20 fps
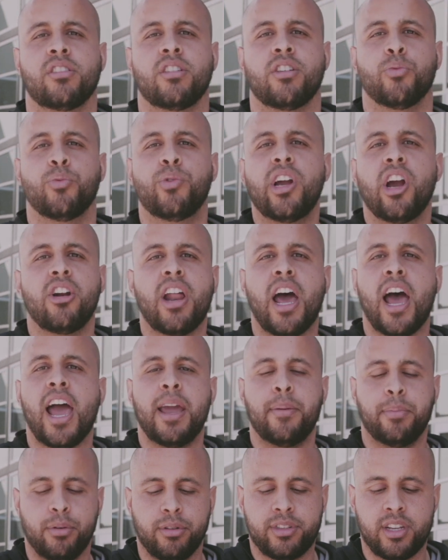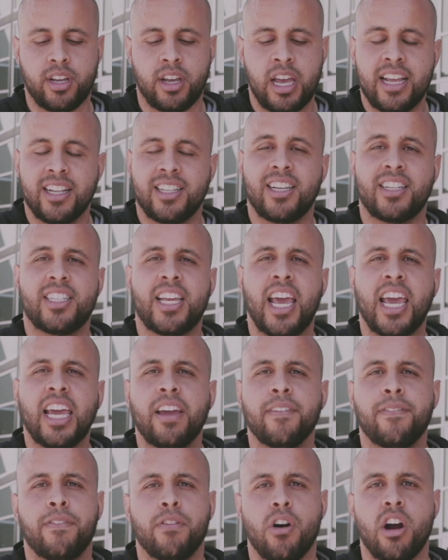We are not able to take it
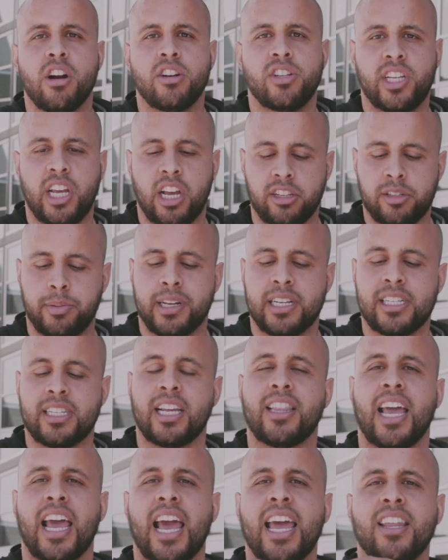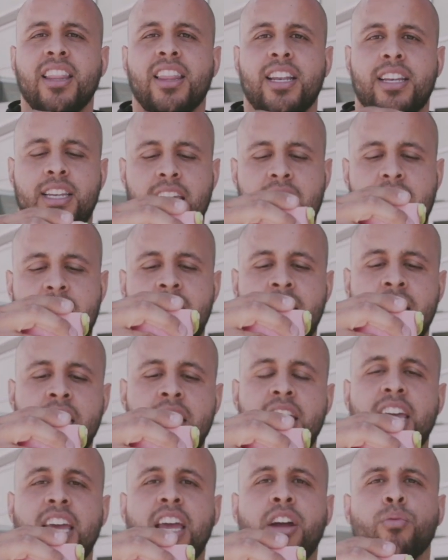for ourselves because at the end of the day,
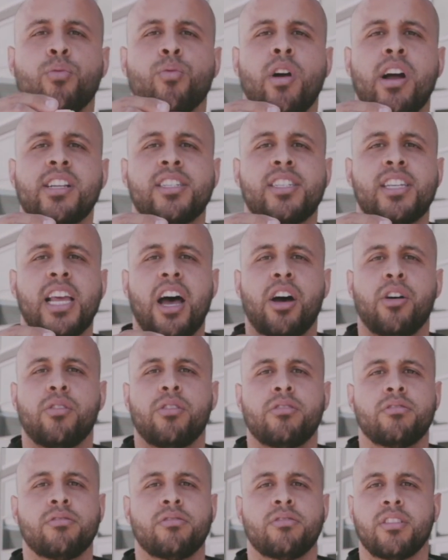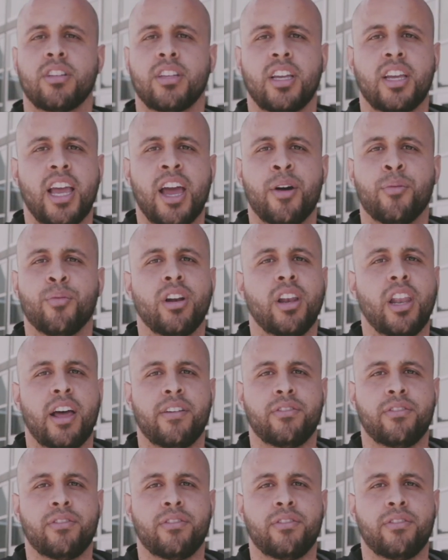it runs out and we're left